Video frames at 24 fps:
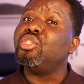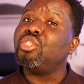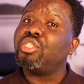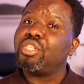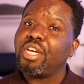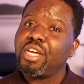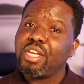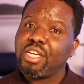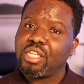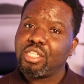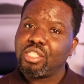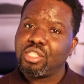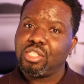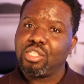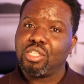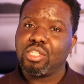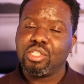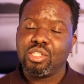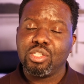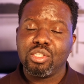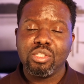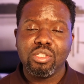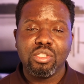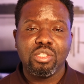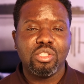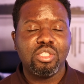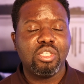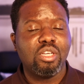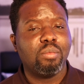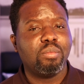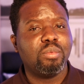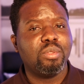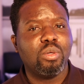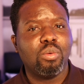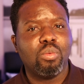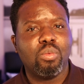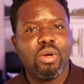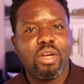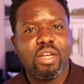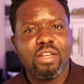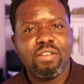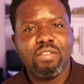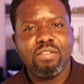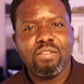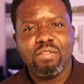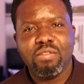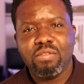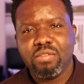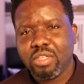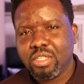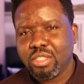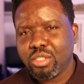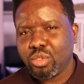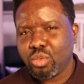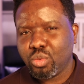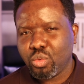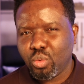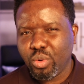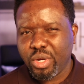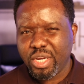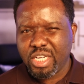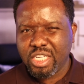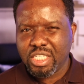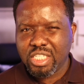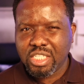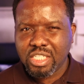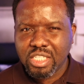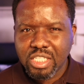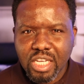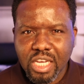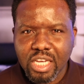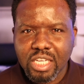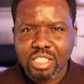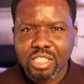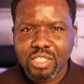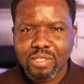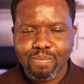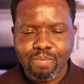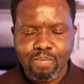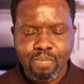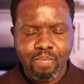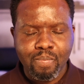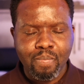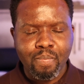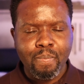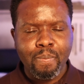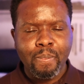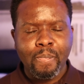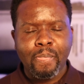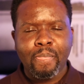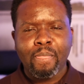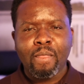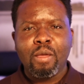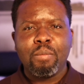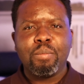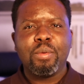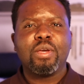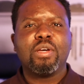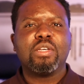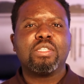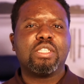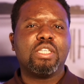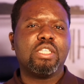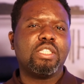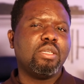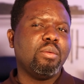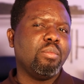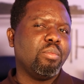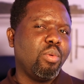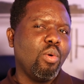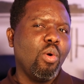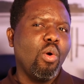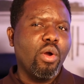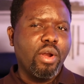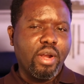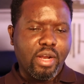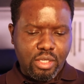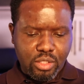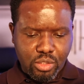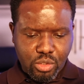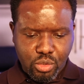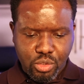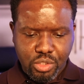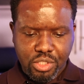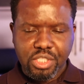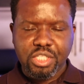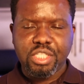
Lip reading: Genesis chapter 1, verse 26. Because it's important to